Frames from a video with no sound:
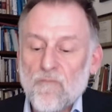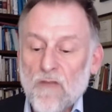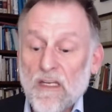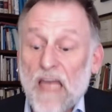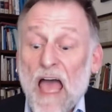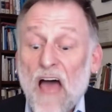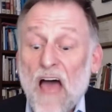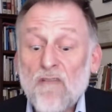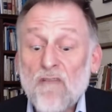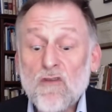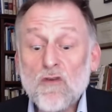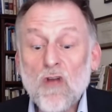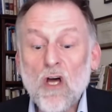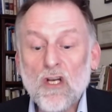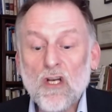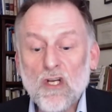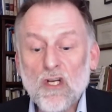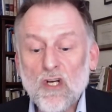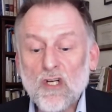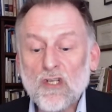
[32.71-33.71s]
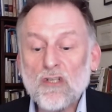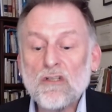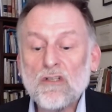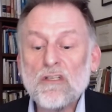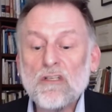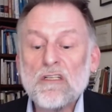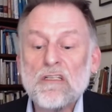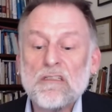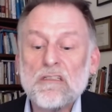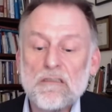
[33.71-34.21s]
And have you not
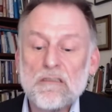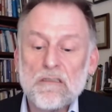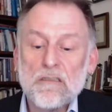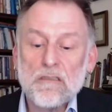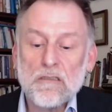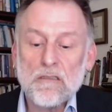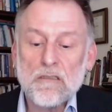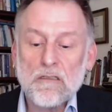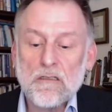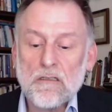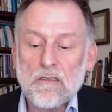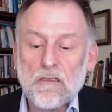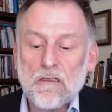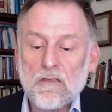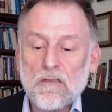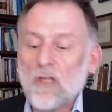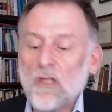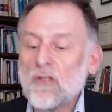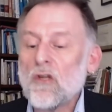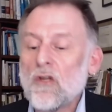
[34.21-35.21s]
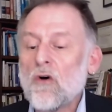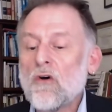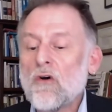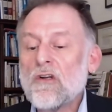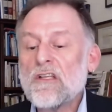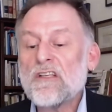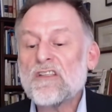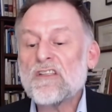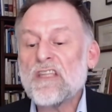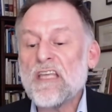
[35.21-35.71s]
heard? The
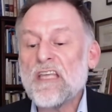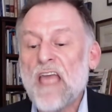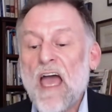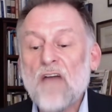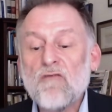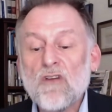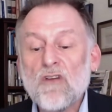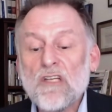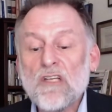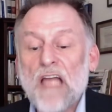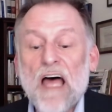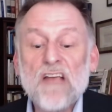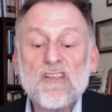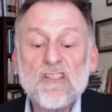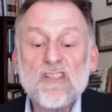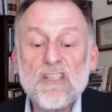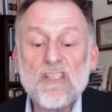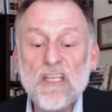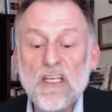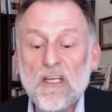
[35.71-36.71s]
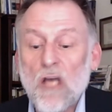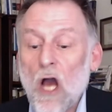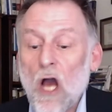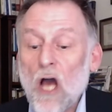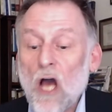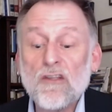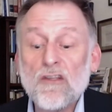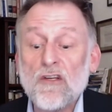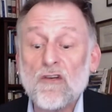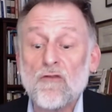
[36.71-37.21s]
Lord is the everlasting
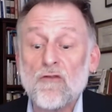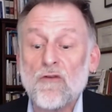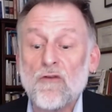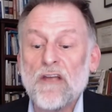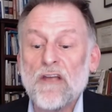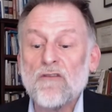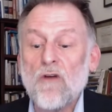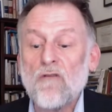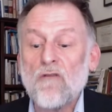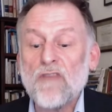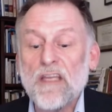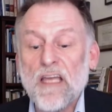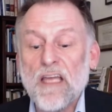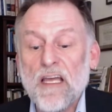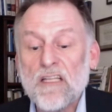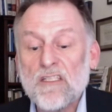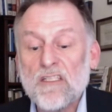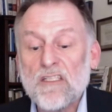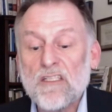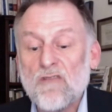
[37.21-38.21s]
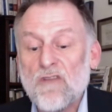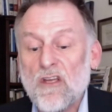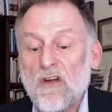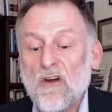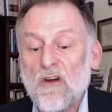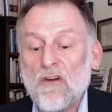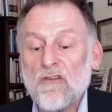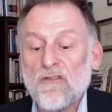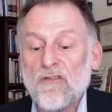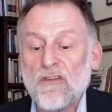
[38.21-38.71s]
God, the creator of the ends of the
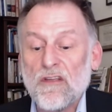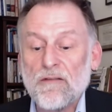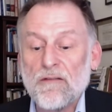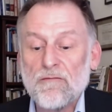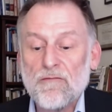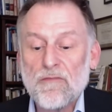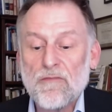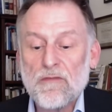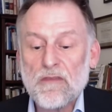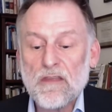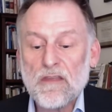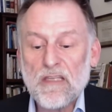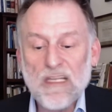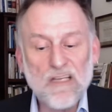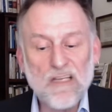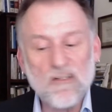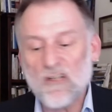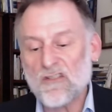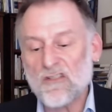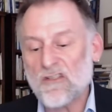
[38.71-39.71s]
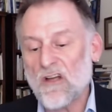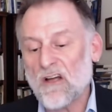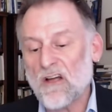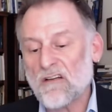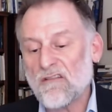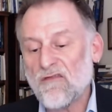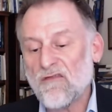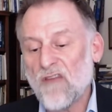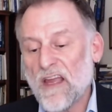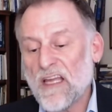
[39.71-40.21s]
earth. He does
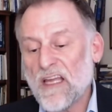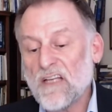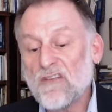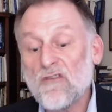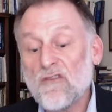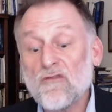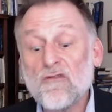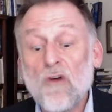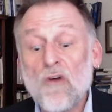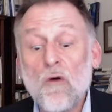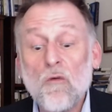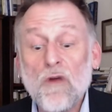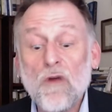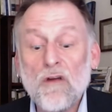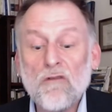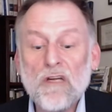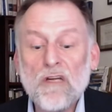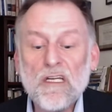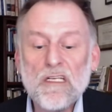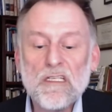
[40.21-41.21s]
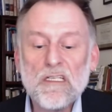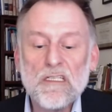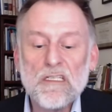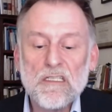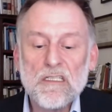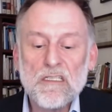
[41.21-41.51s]
not faint or grow weary.